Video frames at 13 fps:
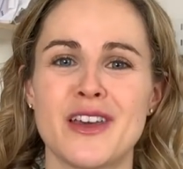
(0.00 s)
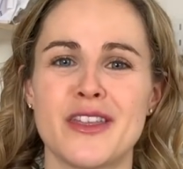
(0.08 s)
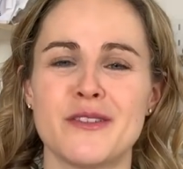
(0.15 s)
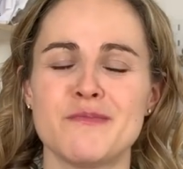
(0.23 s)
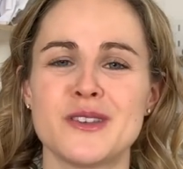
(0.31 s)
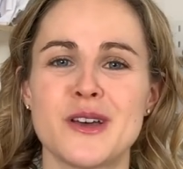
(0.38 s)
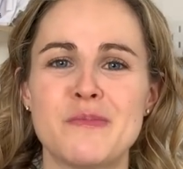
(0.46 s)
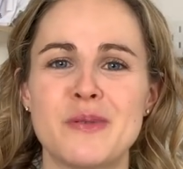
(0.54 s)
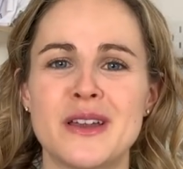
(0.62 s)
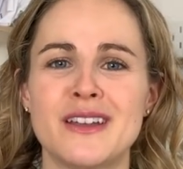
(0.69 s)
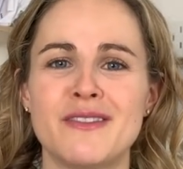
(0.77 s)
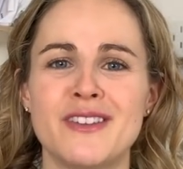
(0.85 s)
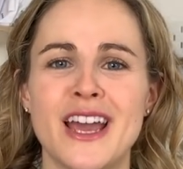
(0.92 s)
thumbs up
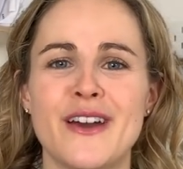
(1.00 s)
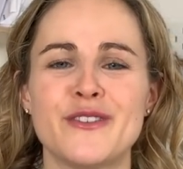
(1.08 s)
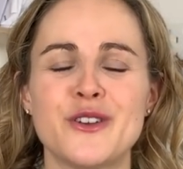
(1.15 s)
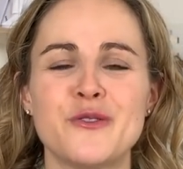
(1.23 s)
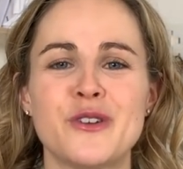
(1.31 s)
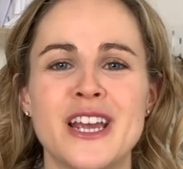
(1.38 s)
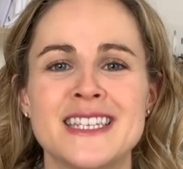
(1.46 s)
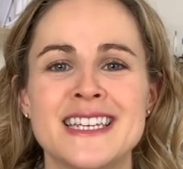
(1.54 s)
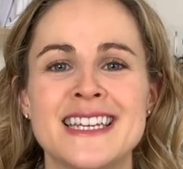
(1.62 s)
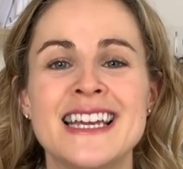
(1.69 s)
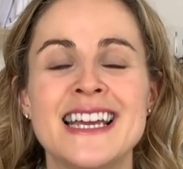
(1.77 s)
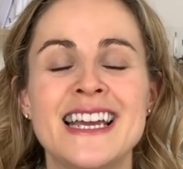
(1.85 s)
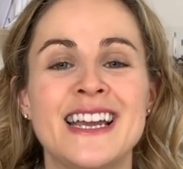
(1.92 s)
and if you haven't already,